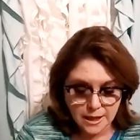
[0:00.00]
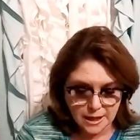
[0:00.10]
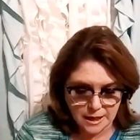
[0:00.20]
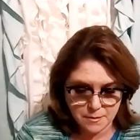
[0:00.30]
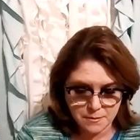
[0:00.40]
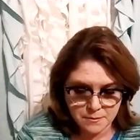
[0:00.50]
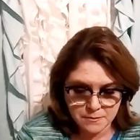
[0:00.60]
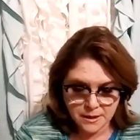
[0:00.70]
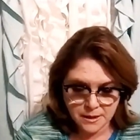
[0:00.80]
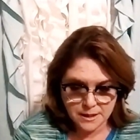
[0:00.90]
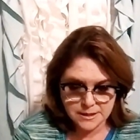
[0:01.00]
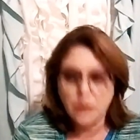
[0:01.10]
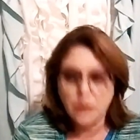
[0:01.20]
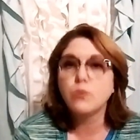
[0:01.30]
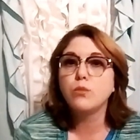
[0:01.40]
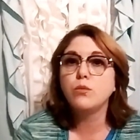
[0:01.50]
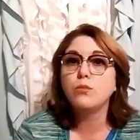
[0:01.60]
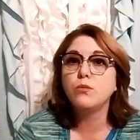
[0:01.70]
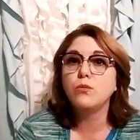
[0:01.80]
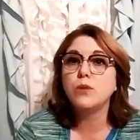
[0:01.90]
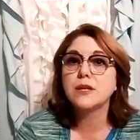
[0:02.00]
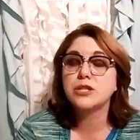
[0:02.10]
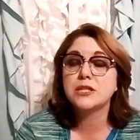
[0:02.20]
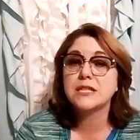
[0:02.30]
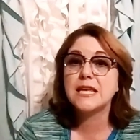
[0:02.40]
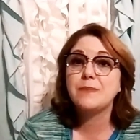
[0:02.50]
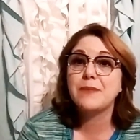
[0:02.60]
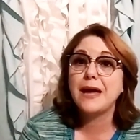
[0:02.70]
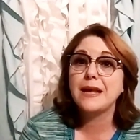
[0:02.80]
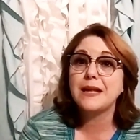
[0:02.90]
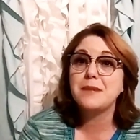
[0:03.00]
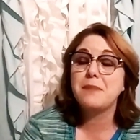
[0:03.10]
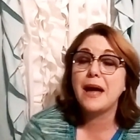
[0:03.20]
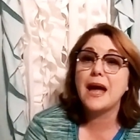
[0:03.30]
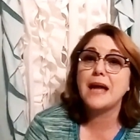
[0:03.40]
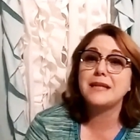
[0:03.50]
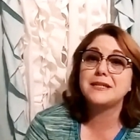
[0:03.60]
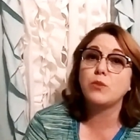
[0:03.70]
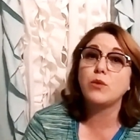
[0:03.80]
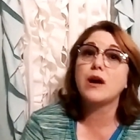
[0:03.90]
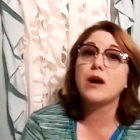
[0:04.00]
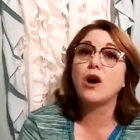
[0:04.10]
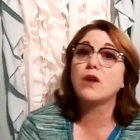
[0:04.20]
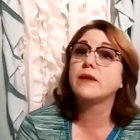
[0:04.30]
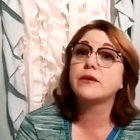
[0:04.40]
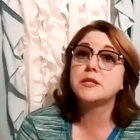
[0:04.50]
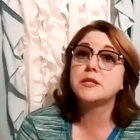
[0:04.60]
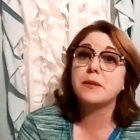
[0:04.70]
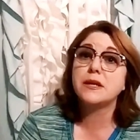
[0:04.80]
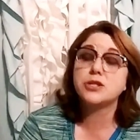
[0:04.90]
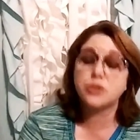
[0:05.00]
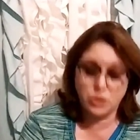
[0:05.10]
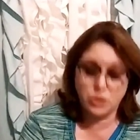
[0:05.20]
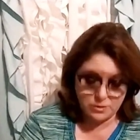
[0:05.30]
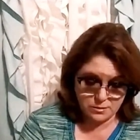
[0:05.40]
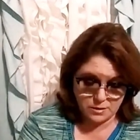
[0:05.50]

Um, so let's just keep that in mind. So we are very special.